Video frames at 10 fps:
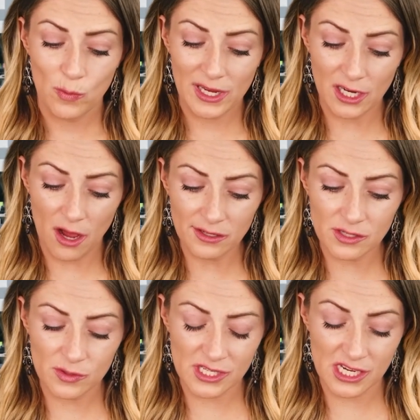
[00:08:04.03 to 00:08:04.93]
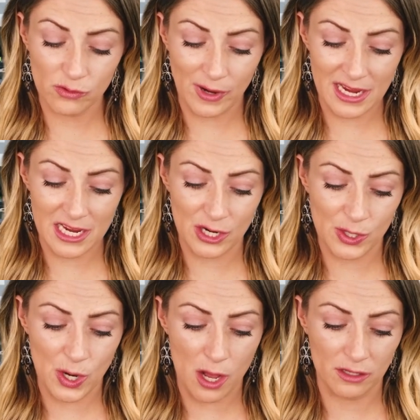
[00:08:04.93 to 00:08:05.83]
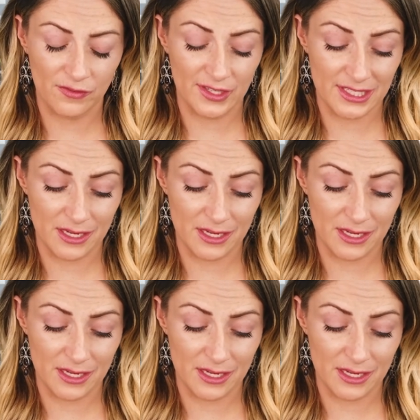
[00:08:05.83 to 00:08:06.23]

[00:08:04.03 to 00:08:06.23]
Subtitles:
we can also see right here all of the